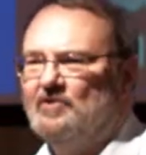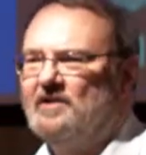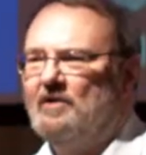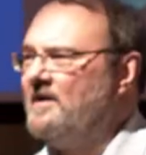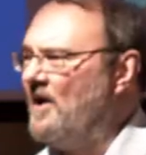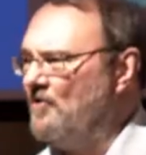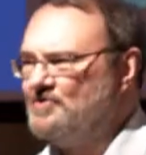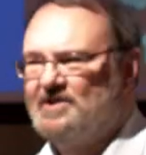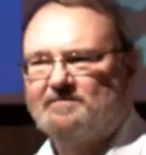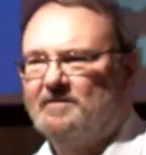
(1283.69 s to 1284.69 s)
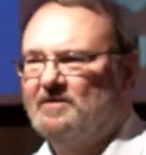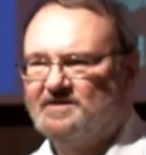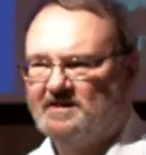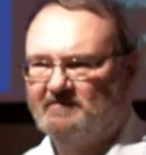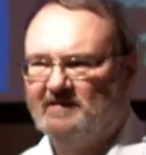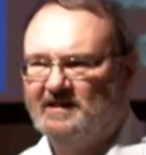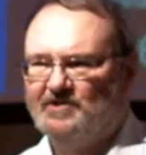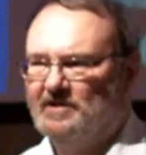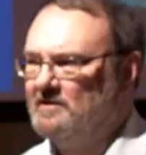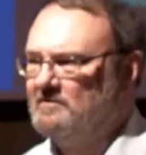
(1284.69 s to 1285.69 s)
You don't get on just because it's
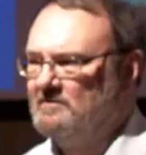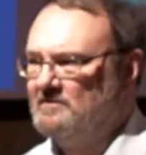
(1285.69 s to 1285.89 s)
religion.